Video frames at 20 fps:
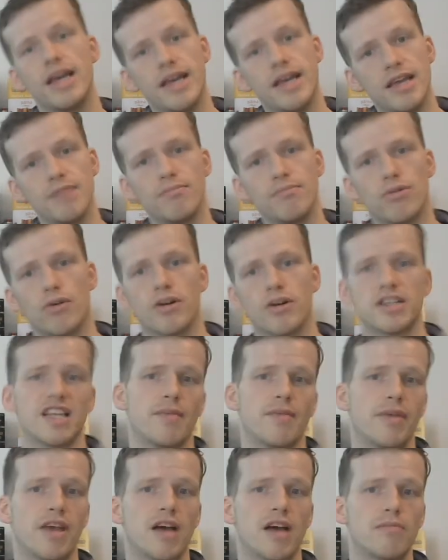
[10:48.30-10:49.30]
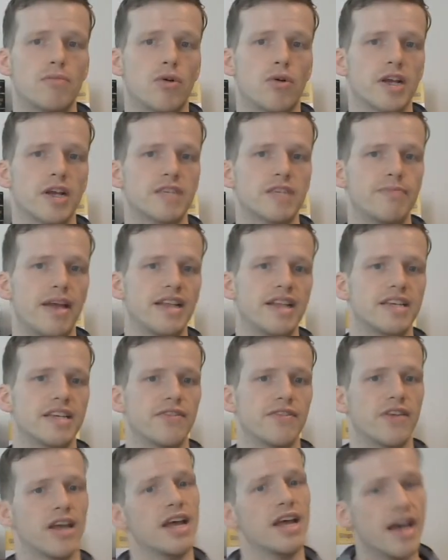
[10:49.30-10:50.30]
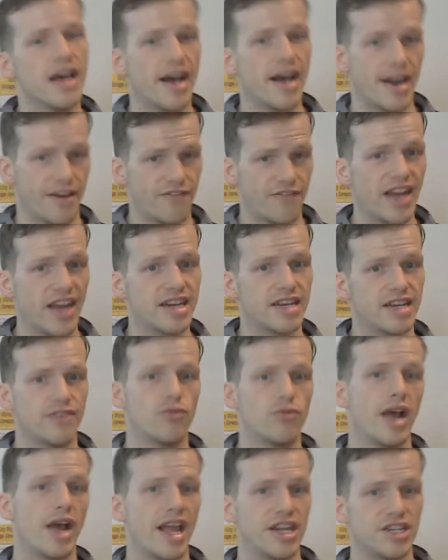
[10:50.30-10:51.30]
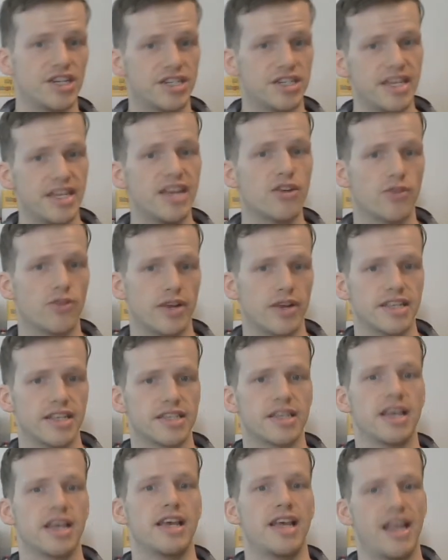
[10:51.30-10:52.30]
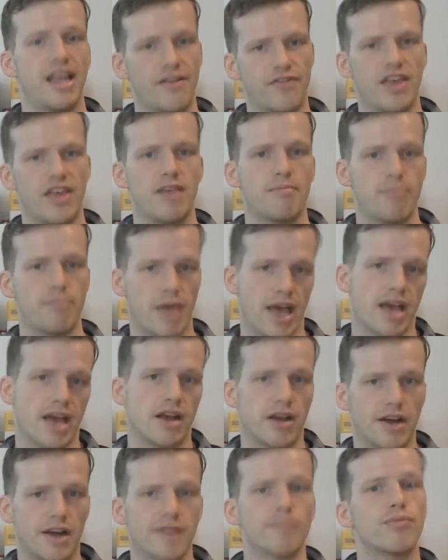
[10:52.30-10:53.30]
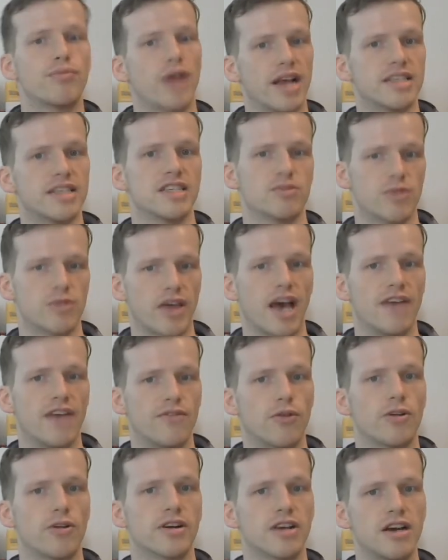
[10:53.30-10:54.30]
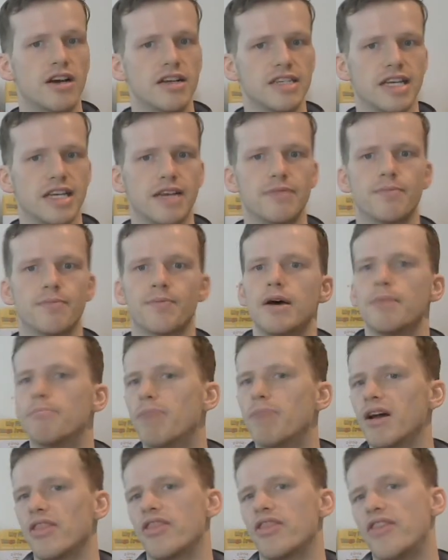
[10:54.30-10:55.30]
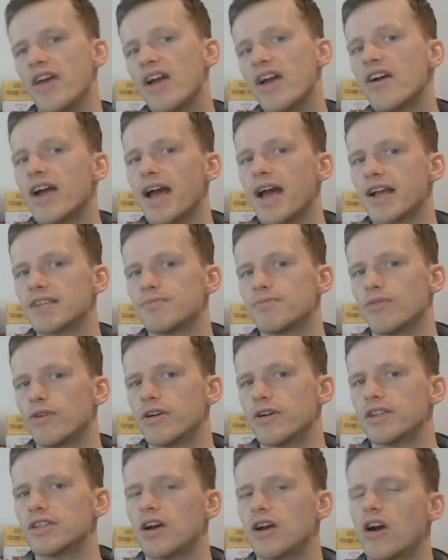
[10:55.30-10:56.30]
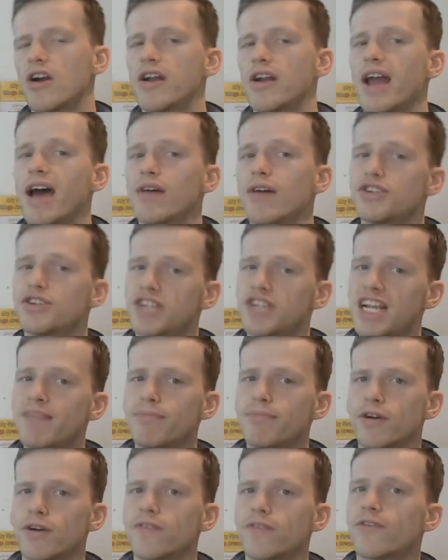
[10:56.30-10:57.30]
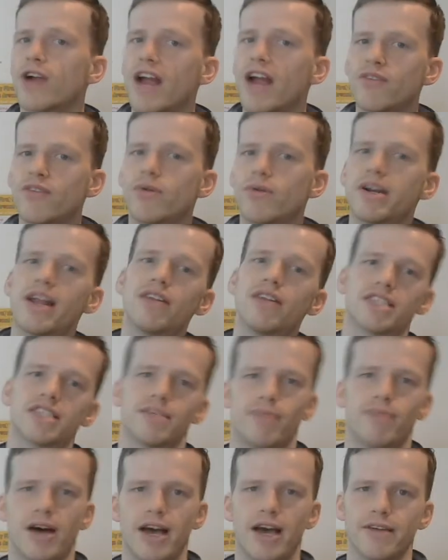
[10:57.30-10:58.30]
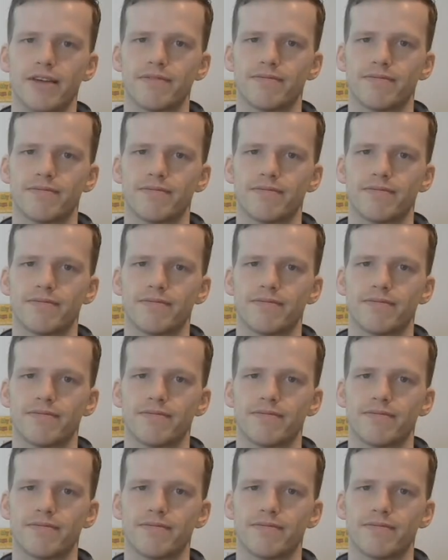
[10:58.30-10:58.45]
imports have become more expensive, an effective wage decrease if they pay a lot of prices with high foreign content. But their exports are now cheaper for everyone else to buy.